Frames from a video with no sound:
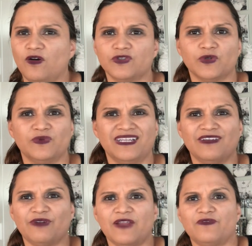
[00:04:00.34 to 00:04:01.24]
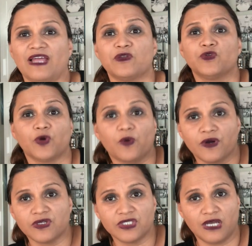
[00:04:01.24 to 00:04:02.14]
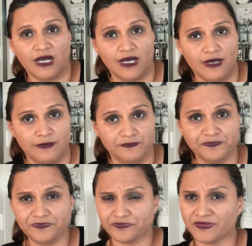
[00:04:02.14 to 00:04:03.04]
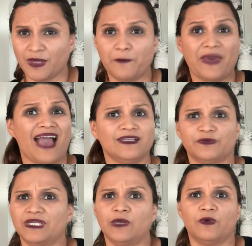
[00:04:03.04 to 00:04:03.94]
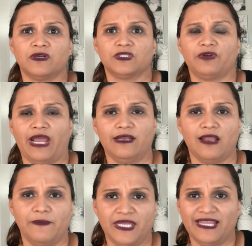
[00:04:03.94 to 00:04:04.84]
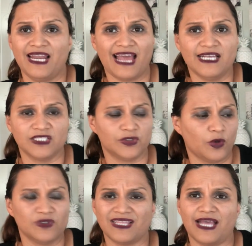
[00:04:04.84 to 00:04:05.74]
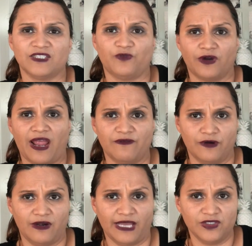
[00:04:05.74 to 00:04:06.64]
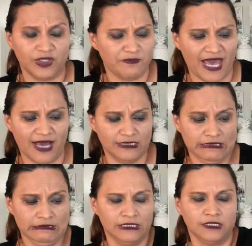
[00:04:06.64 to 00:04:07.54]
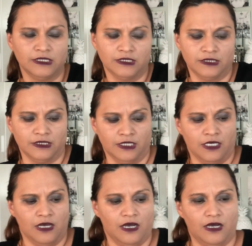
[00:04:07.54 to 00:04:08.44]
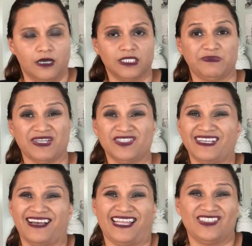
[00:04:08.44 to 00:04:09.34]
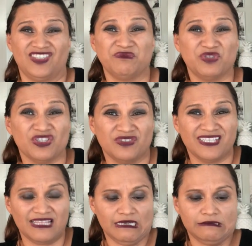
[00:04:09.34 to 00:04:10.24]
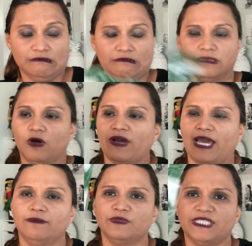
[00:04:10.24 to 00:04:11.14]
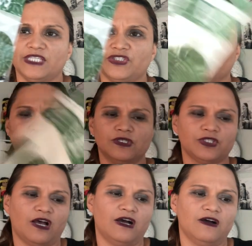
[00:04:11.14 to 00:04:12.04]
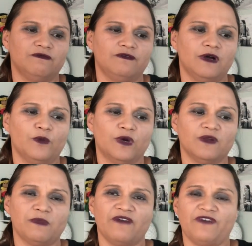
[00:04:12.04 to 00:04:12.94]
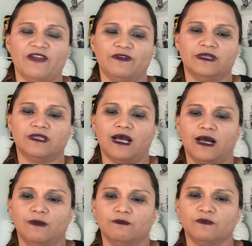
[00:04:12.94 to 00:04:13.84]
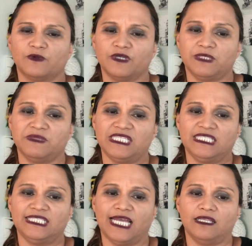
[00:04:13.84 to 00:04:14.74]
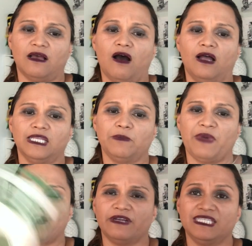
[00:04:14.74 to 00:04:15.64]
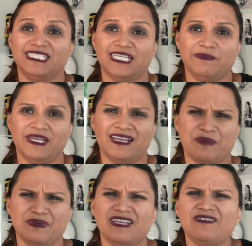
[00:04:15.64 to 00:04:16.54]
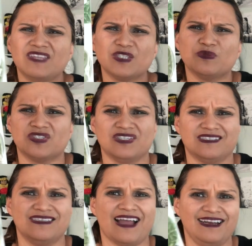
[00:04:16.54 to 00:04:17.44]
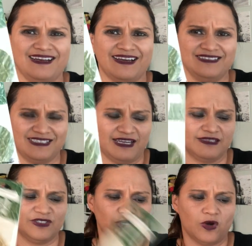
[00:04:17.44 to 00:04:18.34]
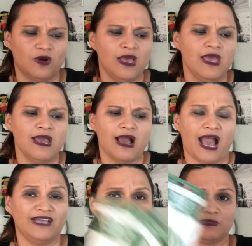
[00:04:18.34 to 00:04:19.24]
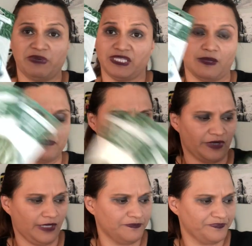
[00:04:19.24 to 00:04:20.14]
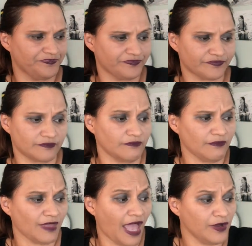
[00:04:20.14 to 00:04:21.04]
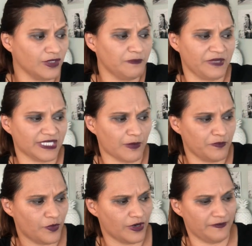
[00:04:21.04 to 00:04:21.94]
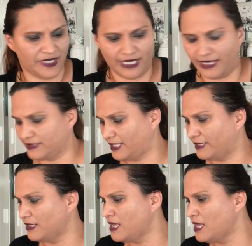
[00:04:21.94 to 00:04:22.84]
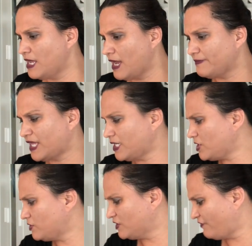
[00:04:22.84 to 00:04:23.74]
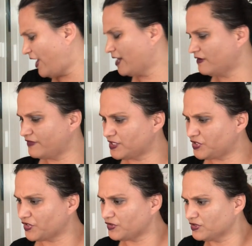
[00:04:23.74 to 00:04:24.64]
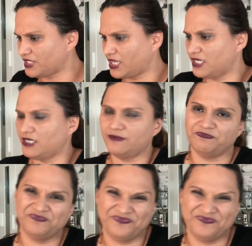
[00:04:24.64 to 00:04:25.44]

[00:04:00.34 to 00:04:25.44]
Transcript: also really great for like drawers. Um, bags really works great. I mean, they last, those last forever, like gym bags. Especially got like gym shoes in there. Ooh. Okay, scent circles of one of my favorite um, Christmassy scent, Holly Berry Cinnamon. I believe this was just ninety-nine cents, so I just picked up three. I could have picked up more, but like I said, I'm not a huge fan of the circles and the,